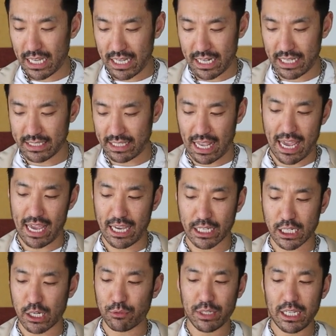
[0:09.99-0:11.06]
it is a
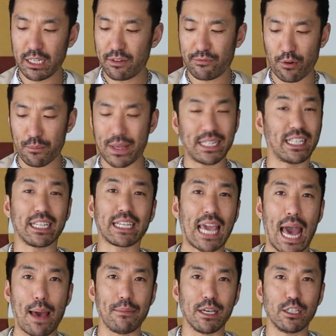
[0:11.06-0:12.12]
Korean fermented
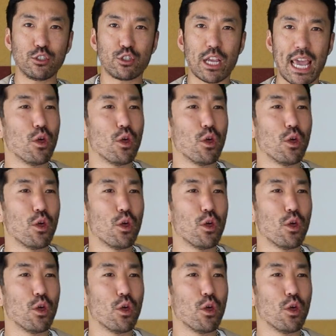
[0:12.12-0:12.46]
cabbage.